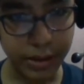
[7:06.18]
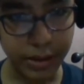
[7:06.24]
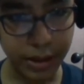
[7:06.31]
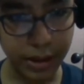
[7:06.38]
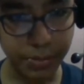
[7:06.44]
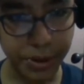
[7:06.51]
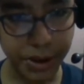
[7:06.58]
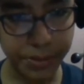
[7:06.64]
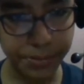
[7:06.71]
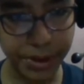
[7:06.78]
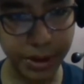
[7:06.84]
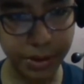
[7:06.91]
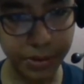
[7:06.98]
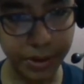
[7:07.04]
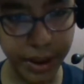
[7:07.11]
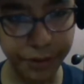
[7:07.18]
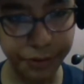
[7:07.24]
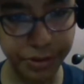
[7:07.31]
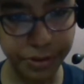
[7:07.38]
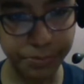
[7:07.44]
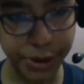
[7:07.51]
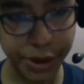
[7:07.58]
Bishop g8,
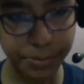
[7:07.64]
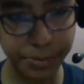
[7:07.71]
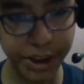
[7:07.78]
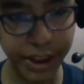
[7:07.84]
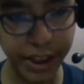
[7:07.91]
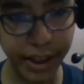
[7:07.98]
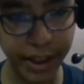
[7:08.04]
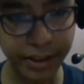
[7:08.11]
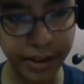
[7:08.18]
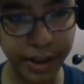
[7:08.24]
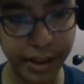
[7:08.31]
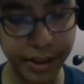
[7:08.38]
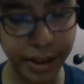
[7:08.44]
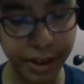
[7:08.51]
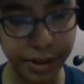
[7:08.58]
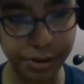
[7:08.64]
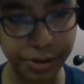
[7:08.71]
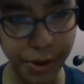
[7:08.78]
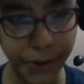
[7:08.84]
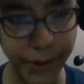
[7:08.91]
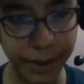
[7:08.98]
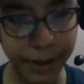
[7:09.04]
bishop g8. I think it's
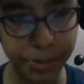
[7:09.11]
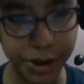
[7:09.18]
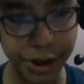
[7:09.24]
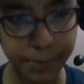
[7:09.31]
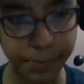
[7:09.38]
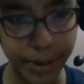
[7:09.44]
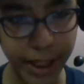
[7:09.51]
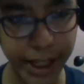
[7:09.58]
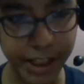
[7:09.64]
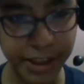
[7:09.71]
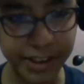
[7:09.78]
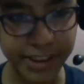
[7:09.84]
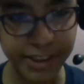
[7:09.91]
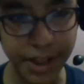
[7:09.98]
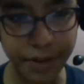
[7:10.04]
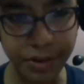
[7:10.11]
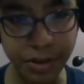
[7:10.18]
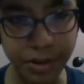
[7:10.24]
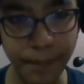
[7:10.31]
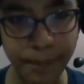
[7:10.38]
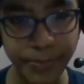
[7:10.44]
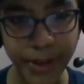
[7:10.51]
great. Bishop h7,
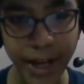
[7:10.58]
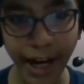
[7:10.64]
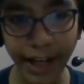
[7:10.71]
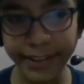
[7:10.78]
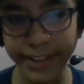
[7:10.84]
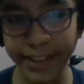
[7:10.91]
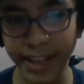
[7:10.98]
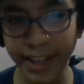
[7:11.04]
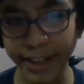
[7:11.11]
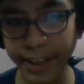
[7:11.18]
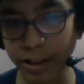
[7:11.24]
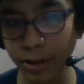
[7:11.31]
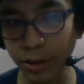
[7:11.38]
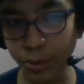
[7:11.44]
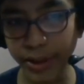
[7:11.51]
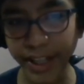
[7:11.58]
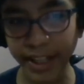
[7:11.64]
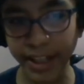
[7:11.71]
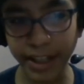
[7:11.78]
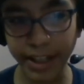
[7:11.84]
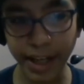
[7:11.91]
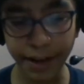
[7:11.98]
and then I can go
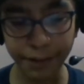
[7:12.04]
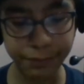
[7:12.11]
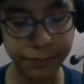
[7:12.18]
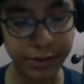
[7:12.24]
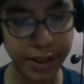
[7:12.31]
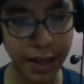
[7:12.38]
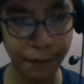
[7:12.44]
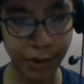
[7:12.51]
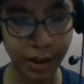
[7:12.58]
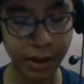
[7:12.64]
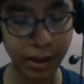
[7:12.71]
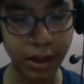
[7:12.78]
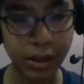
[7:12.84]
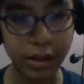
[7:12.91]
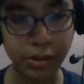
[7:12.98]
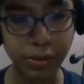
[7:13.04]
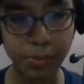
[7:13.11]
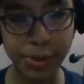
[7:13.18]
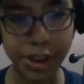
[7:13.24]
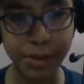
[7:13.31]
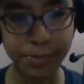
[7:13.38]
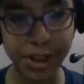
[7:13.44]
king f7. So
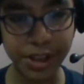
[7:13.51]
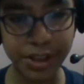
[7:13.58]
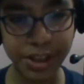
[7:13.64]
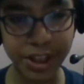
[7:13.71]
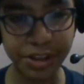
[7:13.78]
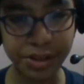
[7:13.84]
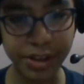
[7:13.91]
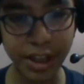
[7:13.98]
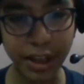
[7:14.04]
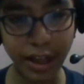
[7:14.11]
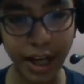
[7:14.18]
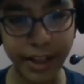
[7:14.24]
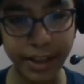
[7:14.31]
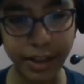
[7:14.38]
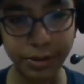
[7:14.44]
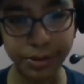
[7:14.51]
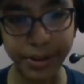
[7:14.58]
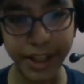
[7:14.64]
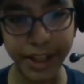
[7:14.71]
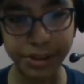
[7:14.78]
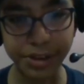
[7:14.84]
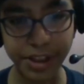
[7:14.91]
bishop g6 check. I can go
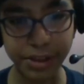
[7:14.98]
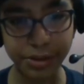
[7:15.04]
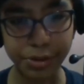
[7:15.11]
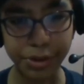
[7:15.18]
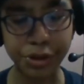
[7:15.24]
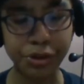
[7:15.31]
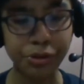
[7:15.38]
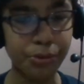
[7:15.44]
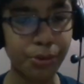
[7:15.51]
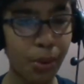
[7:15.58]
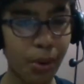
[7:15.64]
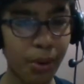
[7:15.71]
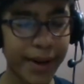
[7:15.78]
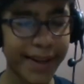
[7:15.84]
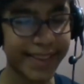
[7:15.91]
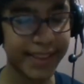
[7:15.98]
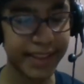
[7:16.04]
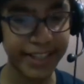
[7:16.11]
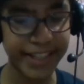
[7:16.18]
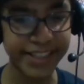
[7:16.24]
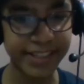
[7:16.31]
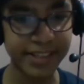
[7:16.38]
king g8. So it's a draw at
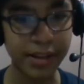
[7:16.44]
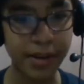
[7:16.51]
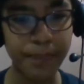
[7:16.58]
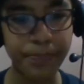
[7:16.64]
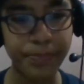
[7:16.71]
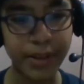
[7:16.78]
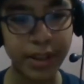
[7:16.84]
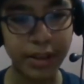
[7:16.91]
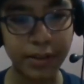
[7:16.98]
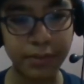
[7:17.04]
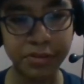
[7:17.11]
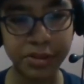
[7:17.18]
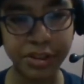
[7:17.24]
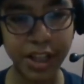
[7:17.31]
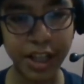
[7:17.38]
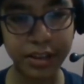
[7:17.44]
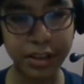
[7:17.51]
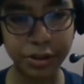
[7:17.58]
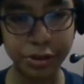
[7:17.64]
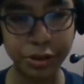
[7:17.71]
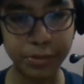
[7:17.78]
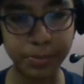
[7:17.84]
least, which I
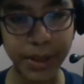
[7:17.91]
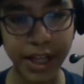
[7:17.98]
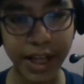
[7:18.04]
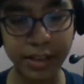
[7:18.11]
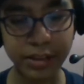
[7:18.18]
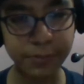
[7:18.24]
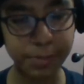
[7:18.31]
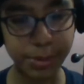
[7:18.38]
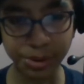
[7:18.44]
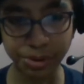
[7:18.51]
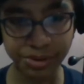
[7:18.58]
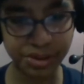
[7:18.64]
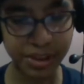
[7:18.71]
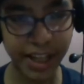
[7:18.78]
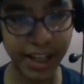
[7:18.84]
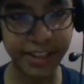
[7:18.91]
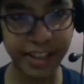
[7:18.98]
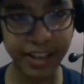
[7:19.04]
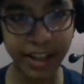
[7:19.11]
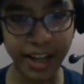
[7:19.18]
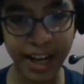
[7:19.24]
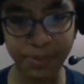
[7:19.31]
think should be enough because I
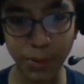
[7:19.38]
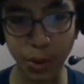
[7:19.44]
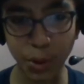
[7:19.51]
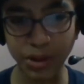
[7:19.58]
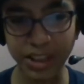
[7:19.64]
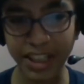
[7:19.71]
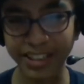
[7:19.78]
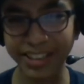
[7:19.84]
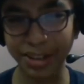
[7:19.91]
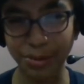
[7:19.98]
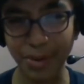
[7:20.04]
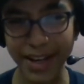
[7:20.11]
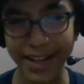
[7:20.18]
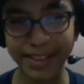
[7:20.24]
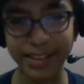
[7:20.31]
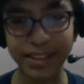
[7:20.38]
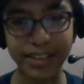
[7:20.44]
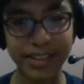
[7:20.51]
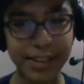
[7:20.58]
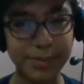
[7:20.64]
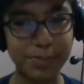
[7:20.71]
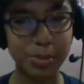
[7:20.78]
think I'm not that great
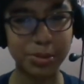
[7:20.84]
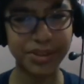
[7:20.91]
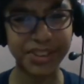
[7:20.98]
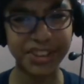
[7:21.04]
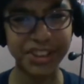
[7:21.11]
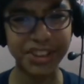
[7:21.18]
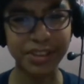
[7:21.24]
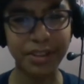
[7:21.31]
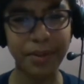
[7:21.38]
in this position.